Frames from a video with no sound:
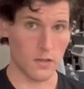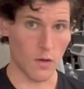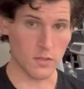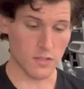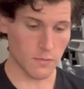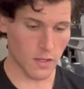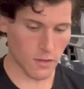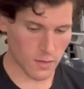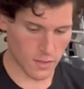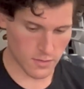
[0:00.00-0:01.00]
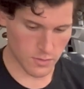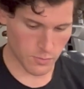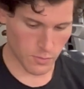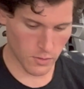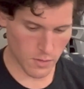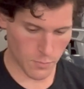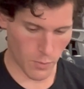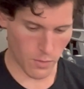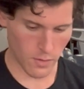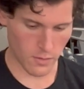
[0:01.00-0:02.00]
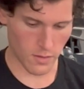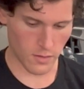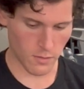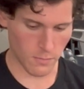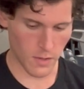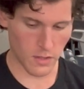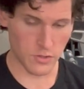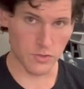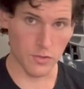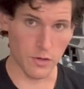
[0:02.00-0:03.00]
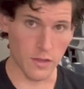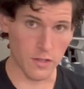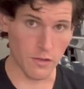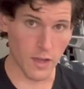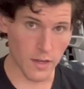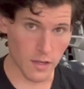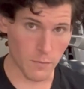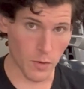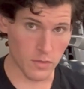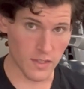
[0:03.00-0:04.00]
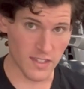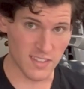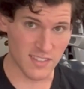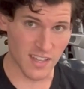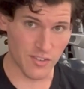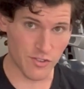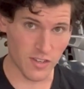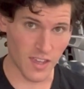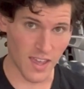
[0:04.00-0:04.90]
Now with something like this, it's really important that you make sure that you're hitting both the eccentric